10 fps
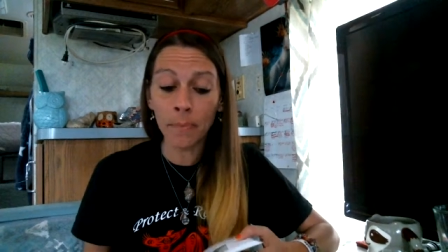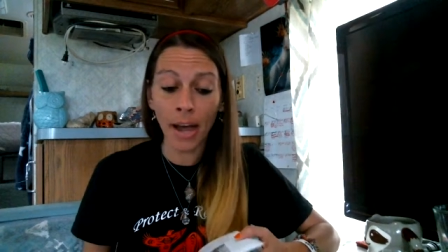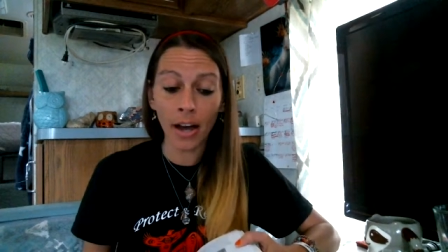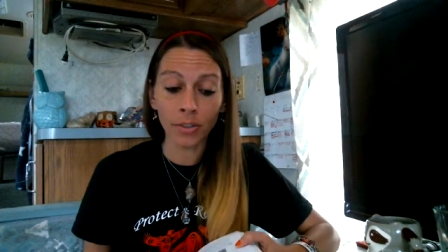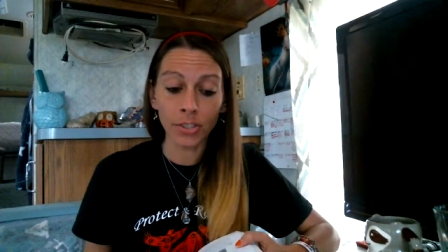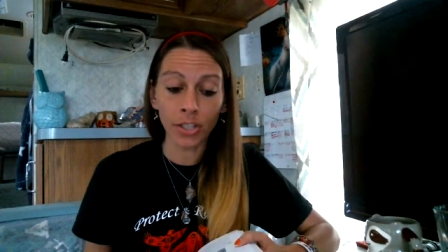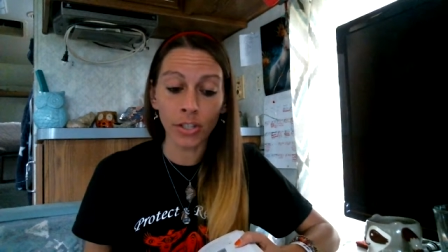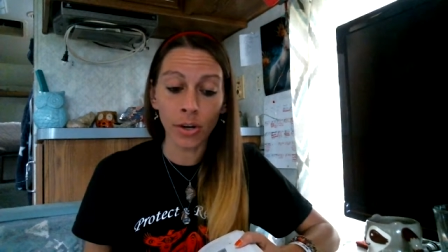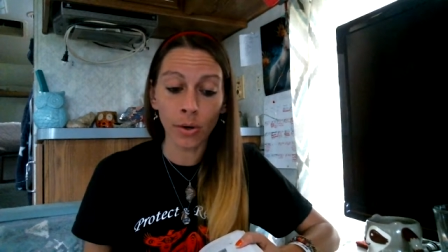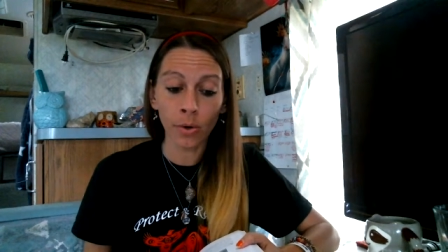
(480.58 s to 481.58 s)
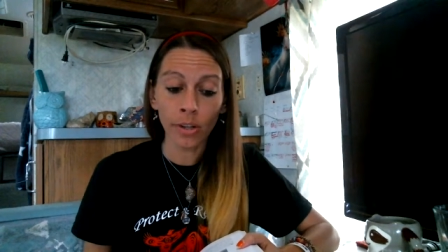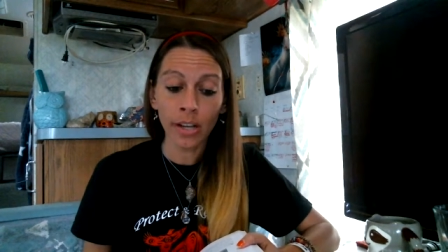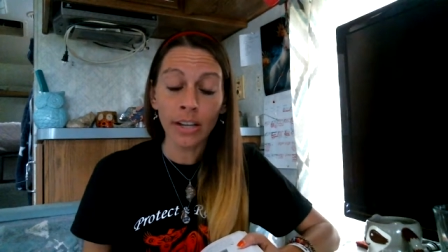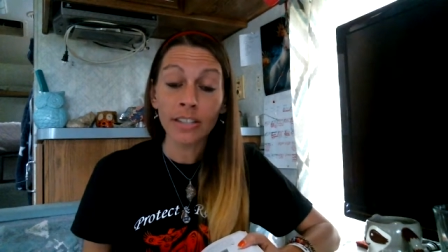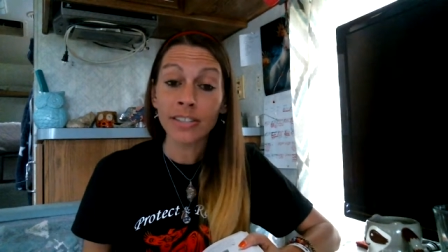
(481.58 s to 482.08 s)
about,
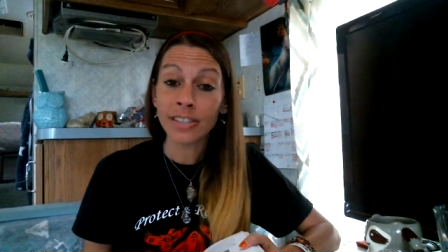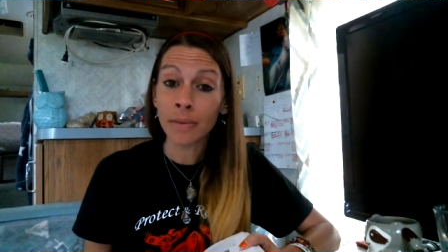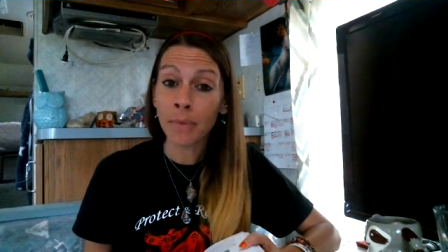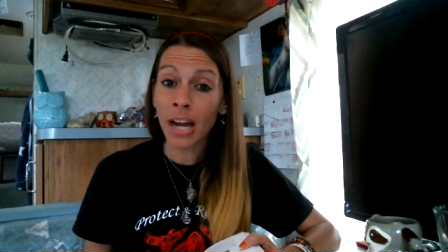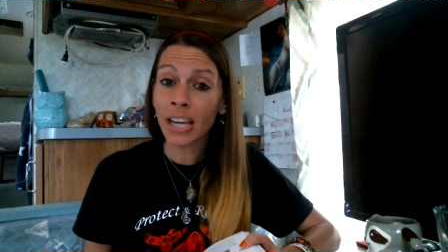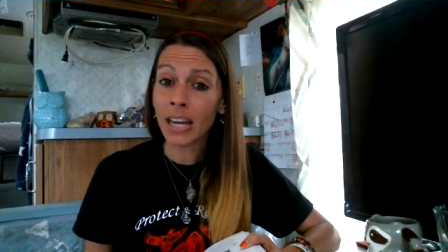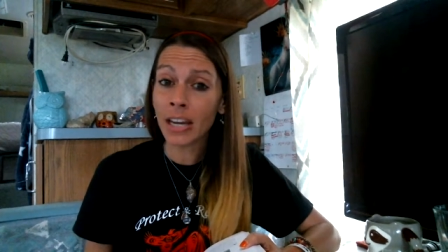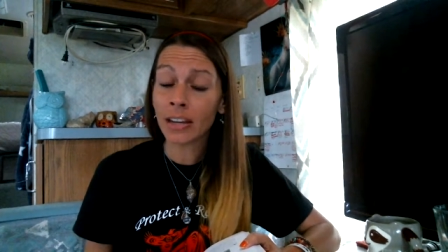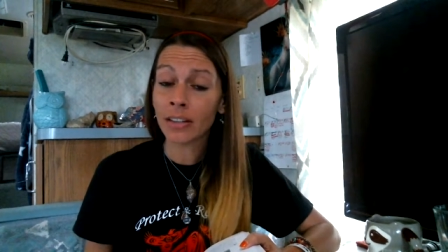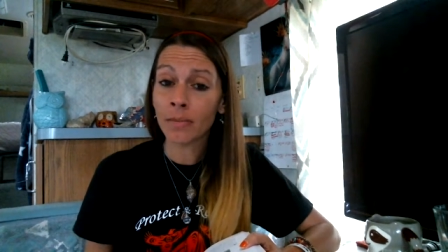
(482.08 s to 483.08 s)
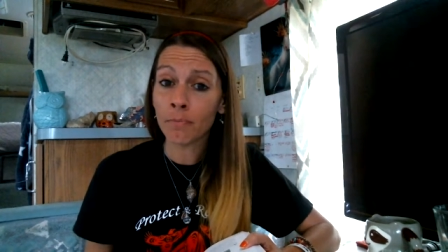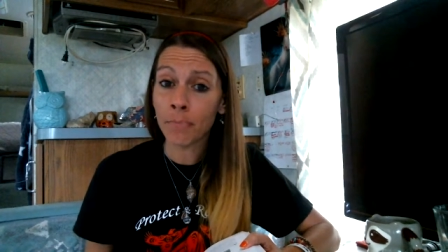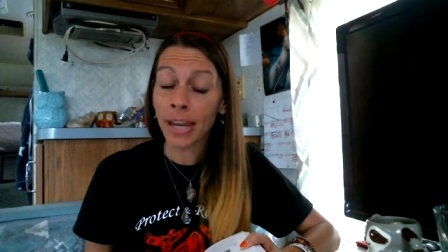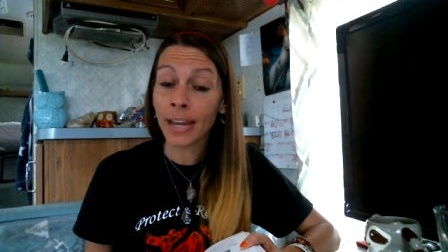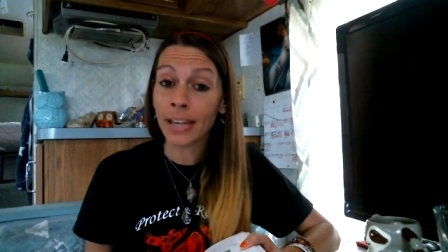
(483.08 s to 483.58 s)
somebody
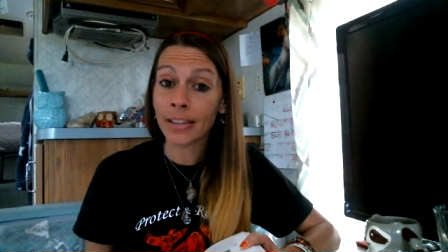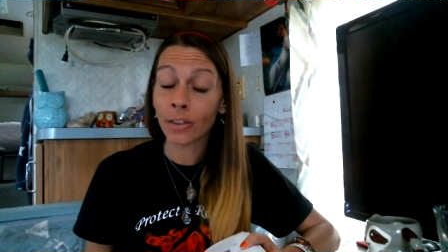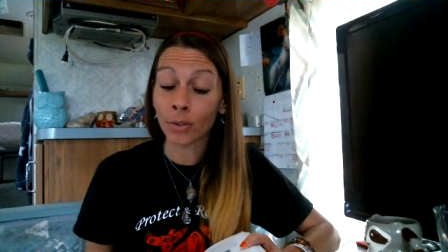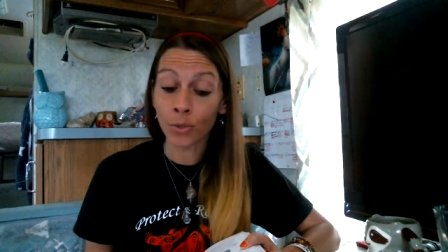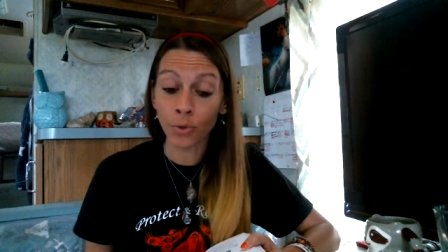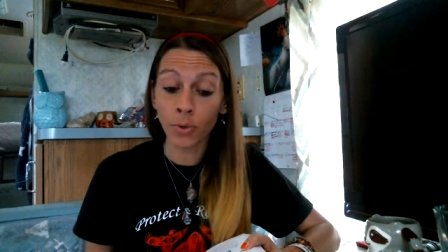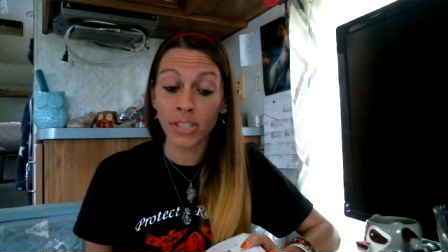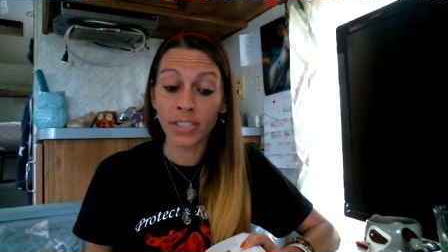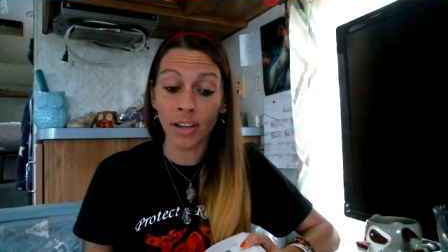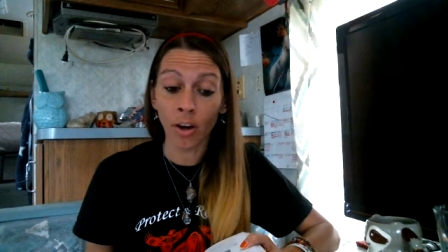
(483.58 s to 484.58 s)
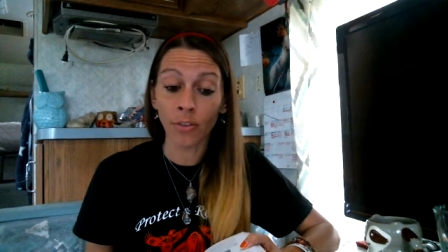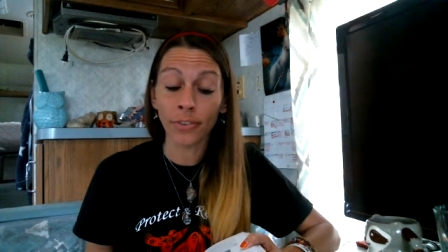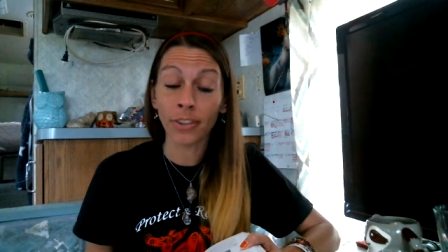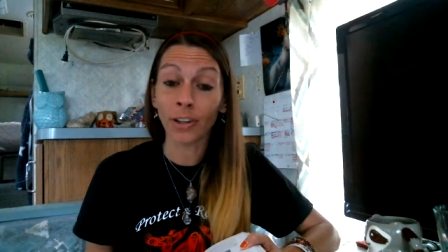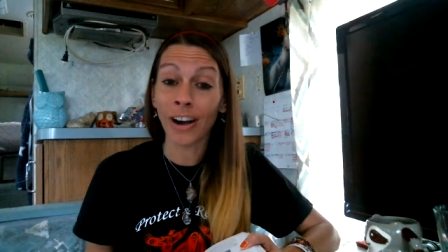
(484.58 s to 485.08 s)
being their truest
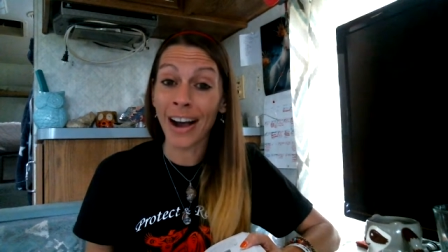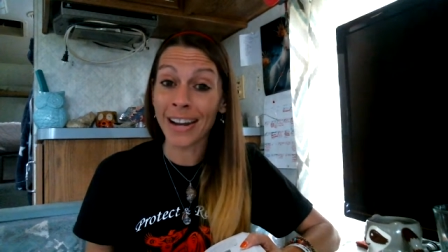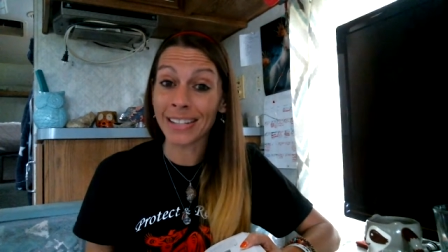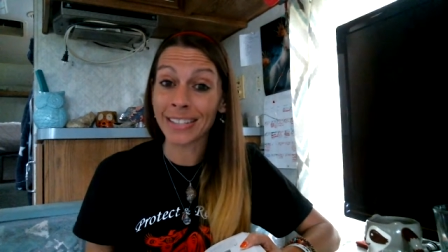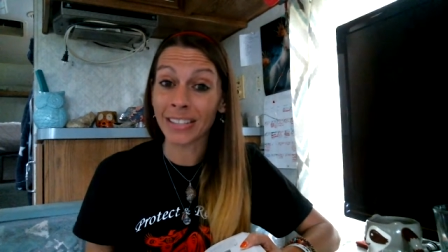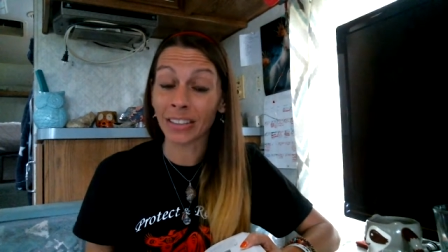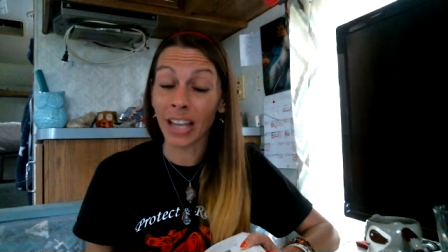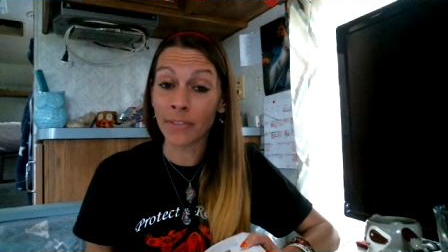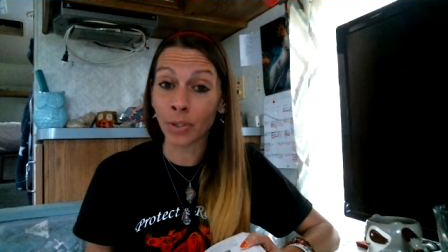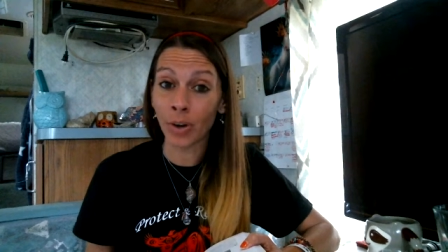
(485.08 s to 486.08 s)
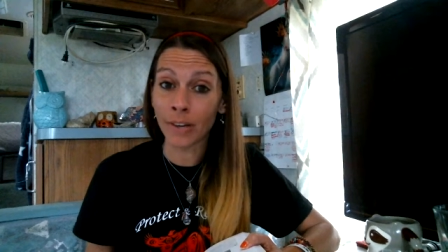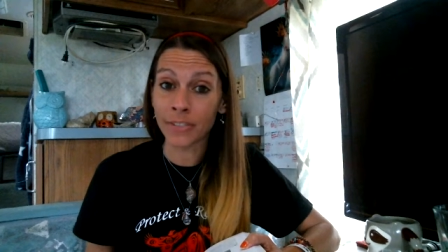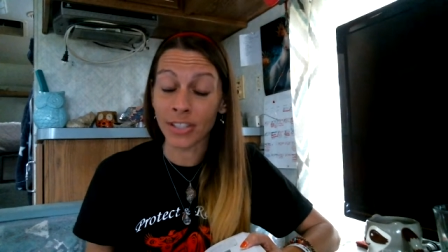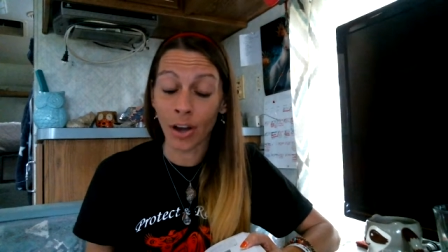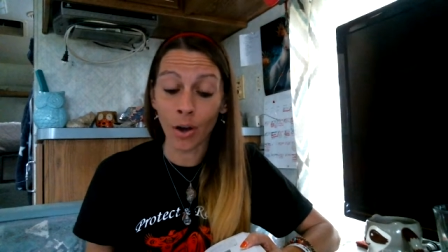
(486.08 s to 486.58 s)
self, their highest level of
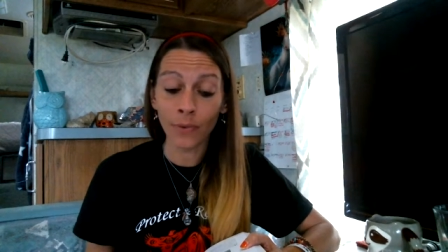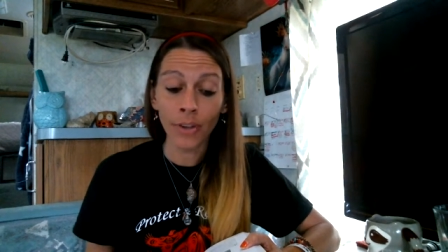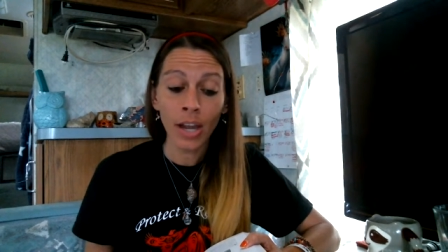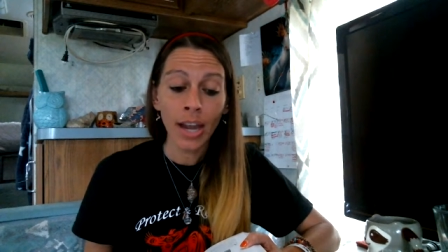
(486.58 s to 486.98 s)
self,